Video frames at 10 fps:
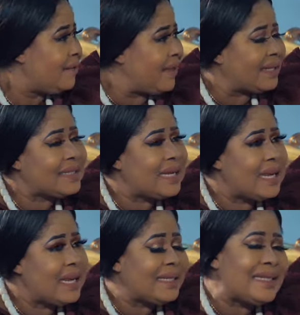that
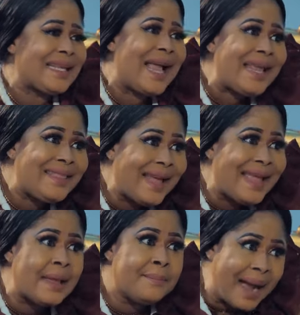it is
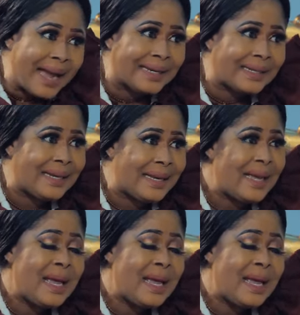either a man